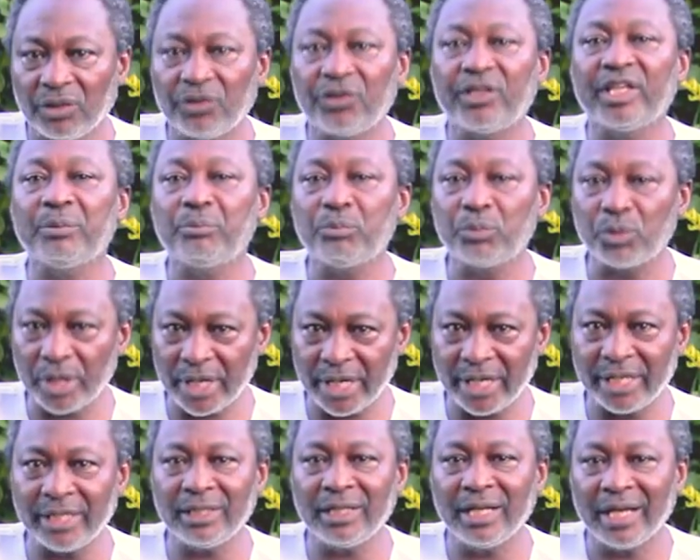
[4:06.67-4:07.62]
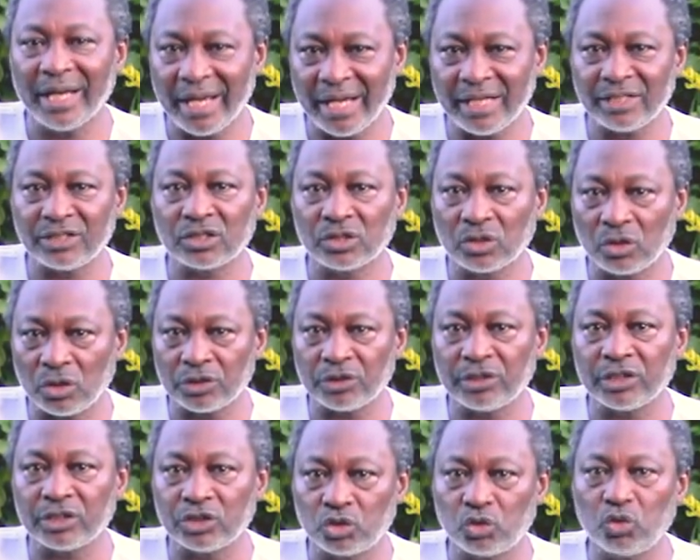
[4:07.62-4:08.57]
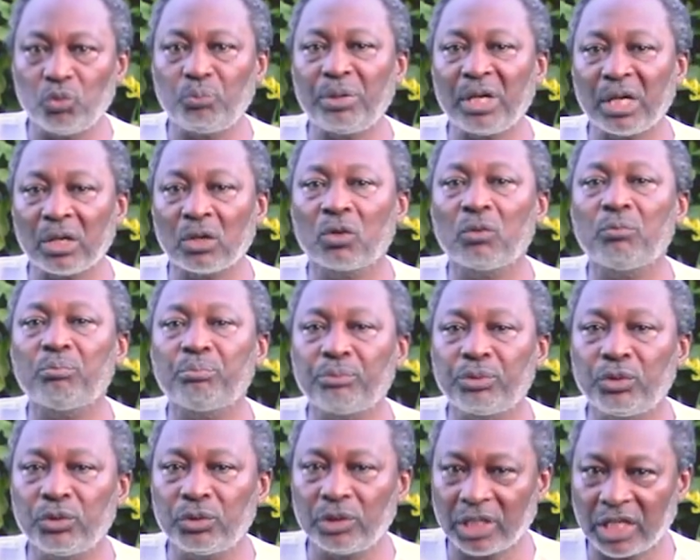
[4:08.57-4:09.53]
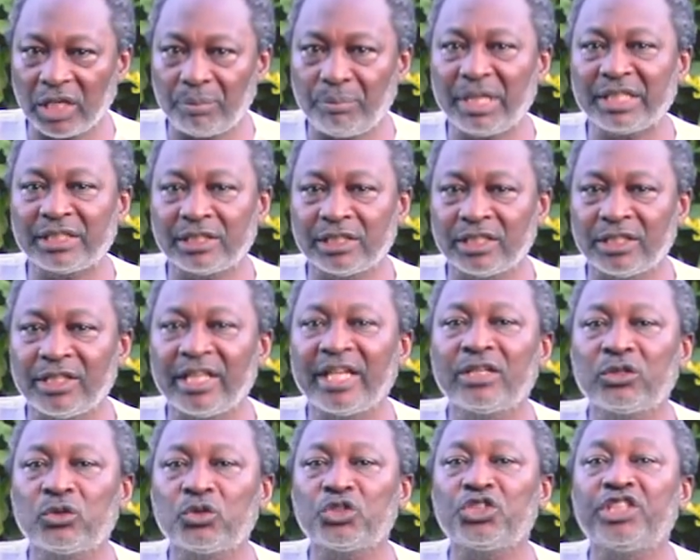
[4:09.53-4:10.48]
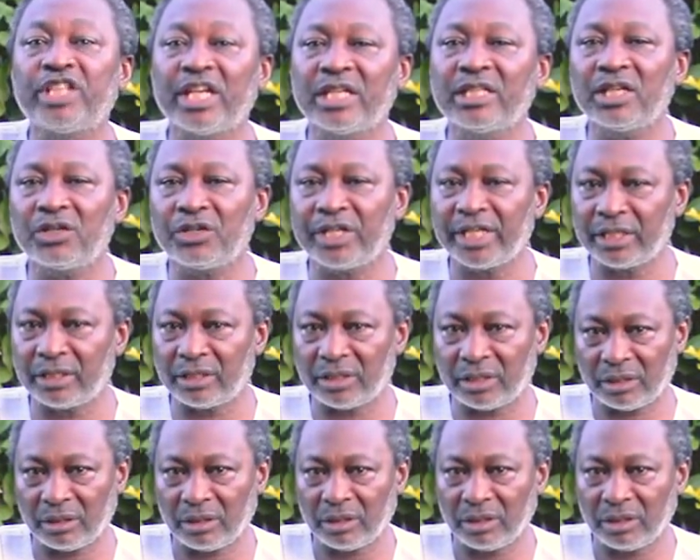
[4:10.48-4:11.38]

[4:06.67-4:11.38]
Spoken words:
The brain has got the supercomputer capacity then to generate